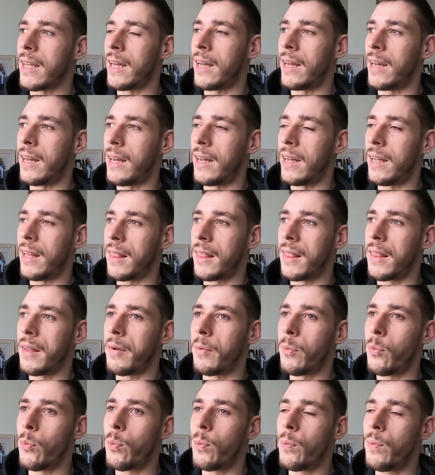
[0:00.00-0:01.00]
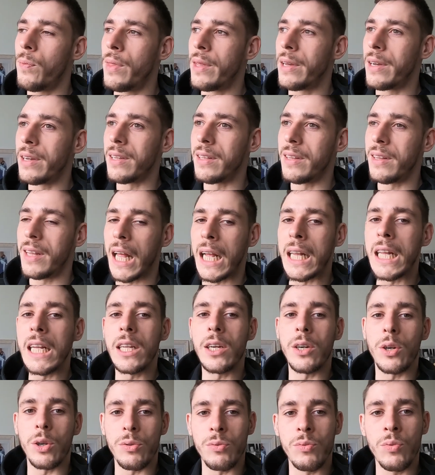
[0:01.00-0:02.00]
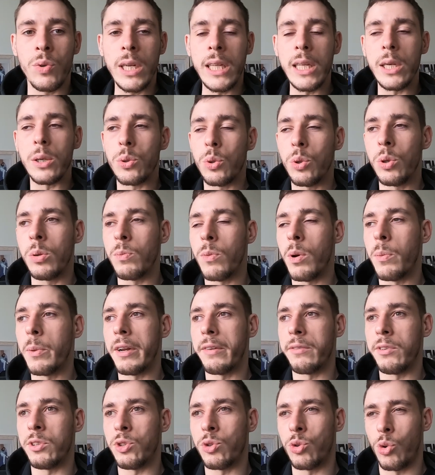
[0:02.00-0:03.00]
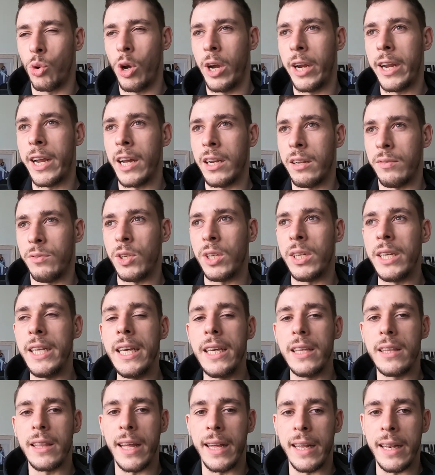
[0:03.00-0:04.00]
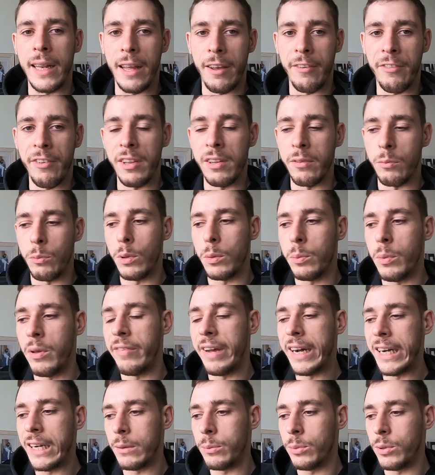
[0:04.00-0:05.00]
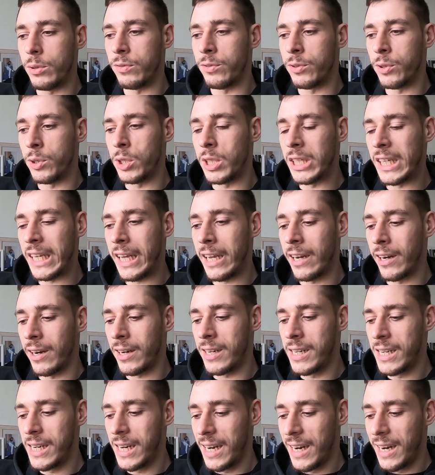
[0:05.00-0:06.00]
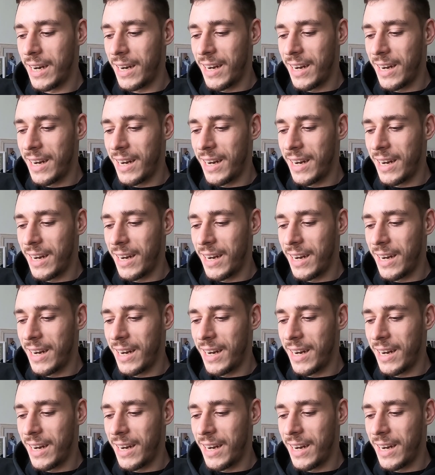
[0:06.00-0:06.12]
Uh, the the another really cool moment of the story, kind of unique, that I feel will be valuable for you to hear,